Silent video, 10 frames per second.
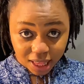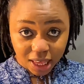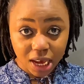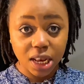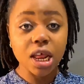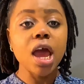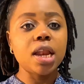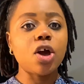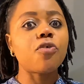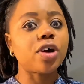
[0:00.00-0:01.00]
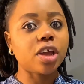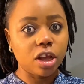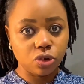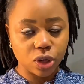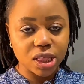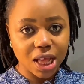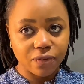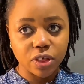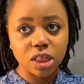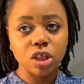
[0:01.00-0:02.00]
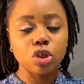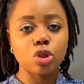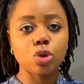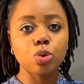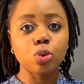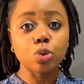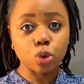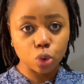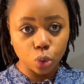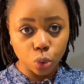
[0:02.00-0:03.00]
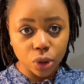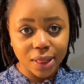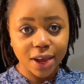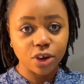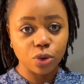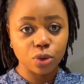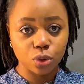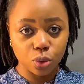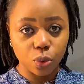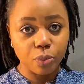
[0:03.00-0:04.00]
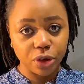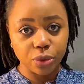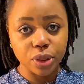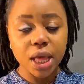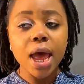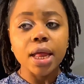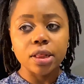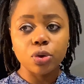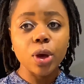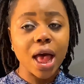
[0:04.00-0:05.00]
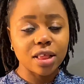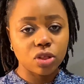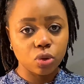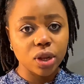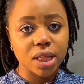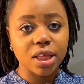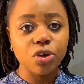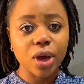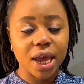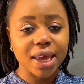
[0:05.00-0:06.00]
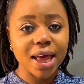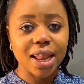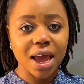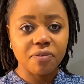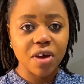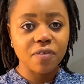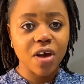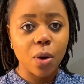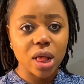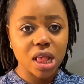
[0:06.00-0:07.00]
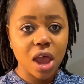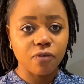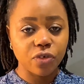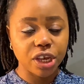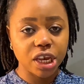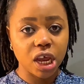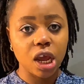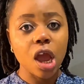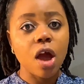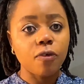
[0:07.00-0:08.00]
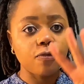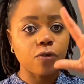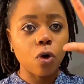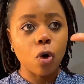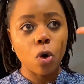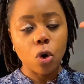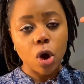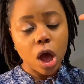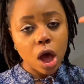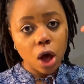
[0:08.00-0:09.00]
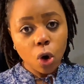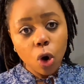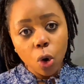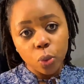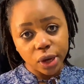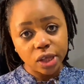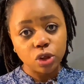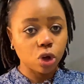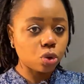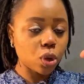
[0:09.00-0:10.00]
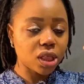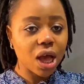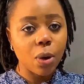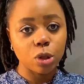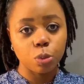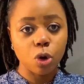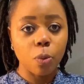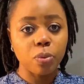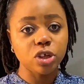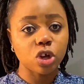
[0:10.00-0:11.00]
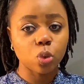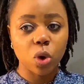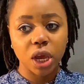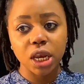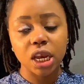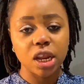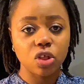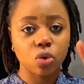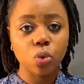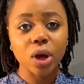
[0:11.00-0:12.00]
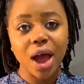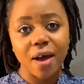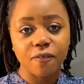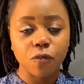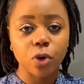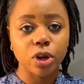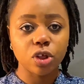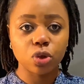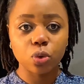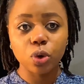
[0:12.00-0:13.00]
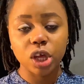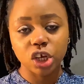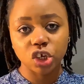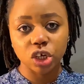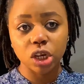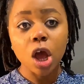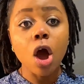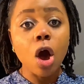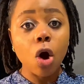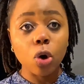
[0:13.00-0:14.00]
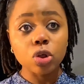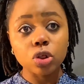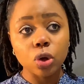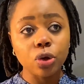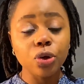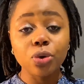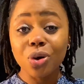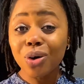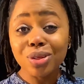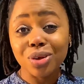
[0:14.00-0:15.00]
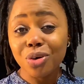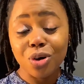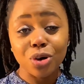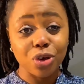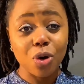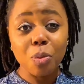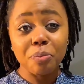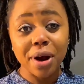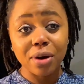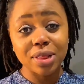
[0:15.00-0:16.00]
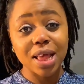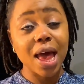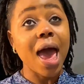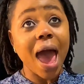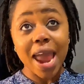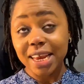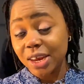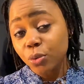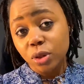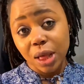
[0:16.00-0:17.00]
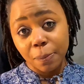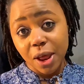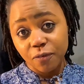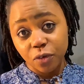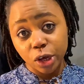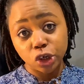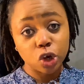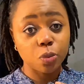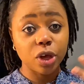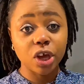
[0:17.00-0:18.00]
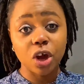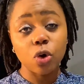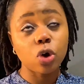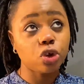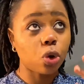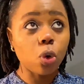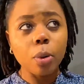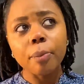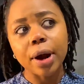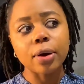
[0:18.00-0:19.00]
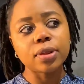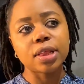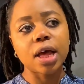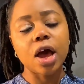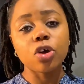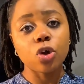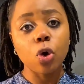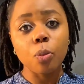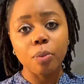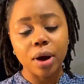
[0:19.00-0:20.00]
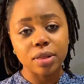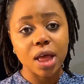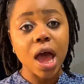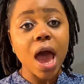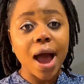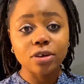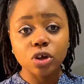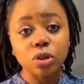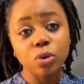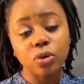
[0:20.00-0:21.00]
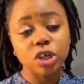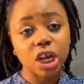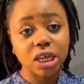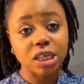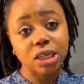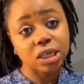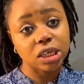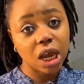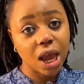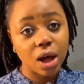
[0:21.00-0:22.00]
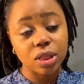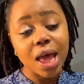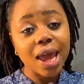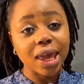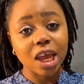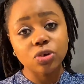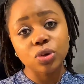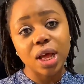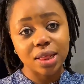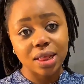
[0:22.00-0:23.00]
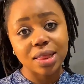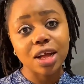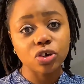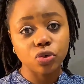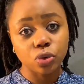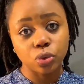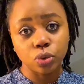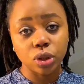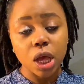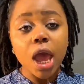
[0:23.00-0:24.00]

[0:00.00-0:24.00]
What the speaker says: again. They offer catering services to schools, like school meals. So as a student, you can get like 5 hours every day for a whole week. Your 20 hours will be complete just working in a school cafe or in a school kitchen. Also, you could also go on your own browser. I did once apply for a job, but you can go on your own browser and just check out catering assistant roles.